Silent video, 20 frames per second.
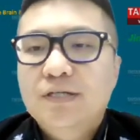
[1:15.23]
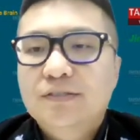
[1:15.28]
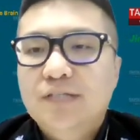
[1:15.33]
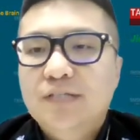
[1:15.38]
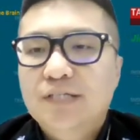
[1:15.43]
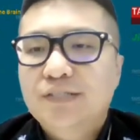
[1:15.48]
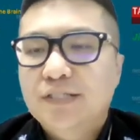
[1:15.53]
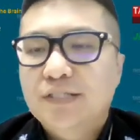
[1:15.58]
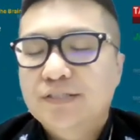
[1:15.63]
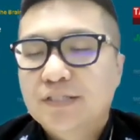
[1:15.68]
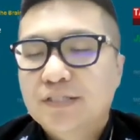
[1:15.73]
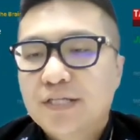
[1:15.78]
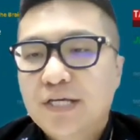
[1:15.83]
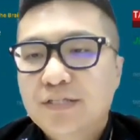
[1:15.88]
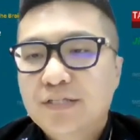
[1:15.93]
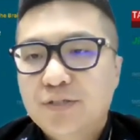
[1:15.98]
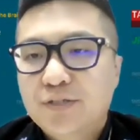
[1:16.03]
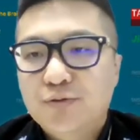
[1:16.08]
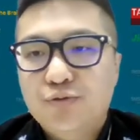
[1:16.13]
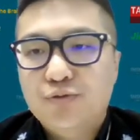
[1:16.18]
This is
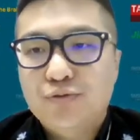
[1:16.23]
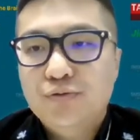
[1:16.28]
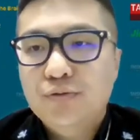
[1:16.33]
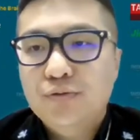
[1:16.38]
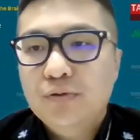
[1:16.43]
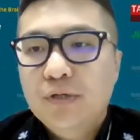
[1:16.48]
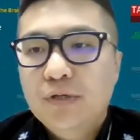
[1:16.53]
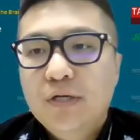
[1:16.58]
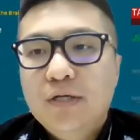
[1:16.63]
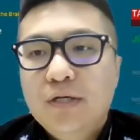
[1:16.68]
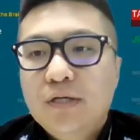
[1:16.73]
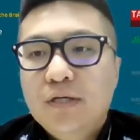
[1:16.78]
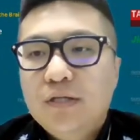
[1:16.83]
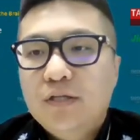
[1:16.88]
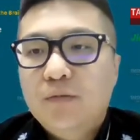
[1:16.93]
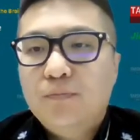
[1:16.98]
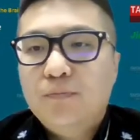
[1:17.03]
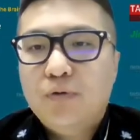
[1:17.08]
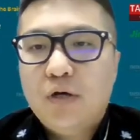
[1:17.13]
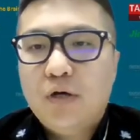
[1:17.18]
Eathin Xu,
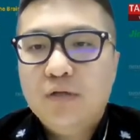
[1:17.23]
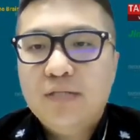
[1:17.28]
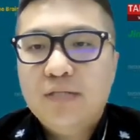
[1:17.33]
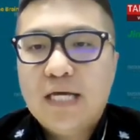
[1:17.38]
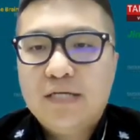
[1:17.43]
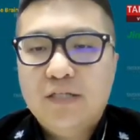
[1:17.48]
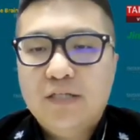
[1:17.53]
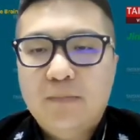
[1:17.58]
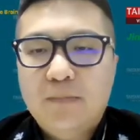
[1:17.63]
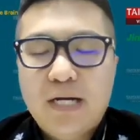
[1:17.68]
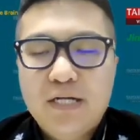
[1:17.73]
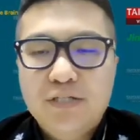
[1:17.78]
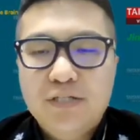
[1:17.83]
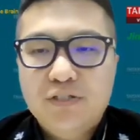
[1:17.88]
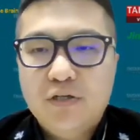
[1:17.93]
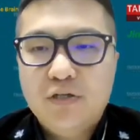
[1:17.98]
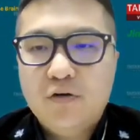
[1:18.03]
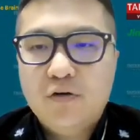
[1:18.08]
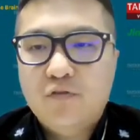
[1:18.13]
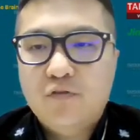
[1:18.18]
the product
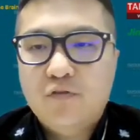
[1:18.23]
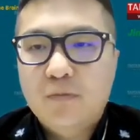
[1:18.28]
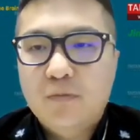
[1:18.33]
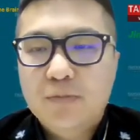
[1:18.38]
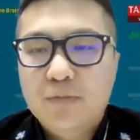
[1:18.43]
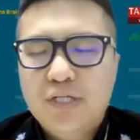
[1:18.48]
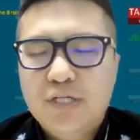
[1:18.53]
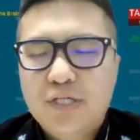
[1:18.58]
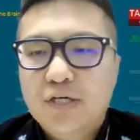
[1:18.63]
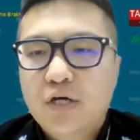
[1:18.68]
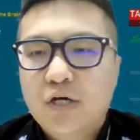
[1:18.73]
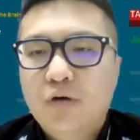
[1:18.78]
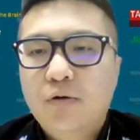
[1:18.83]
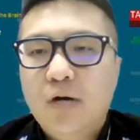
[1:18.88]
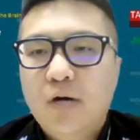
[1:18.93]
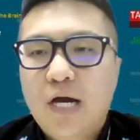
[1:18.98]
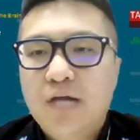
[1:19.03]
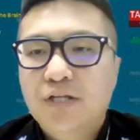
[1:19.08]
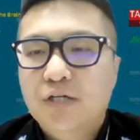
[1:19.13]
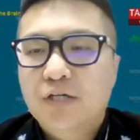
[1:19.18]
manager from
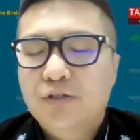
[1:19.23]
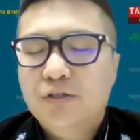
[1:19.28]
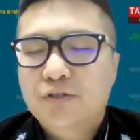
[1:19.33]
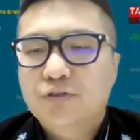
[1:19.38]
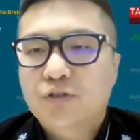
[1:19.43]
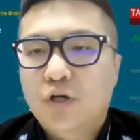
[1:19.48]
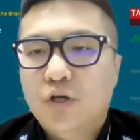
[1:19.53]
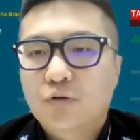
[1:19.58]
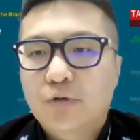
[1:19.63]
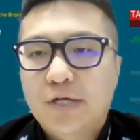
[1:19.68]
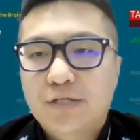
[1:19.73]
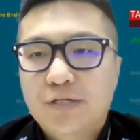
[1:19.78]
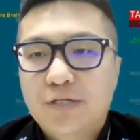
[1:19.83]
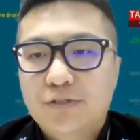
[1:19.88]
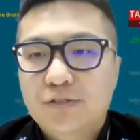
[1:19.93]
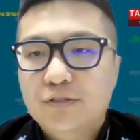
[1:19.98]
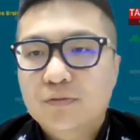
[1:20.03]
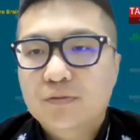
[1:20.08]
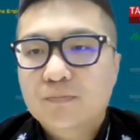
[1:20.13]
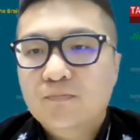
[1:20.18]
JinKO Energy
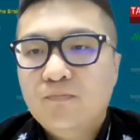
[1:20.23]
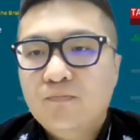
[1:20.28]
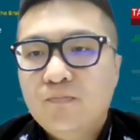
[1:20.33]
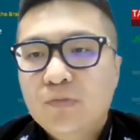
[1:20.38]
Storage.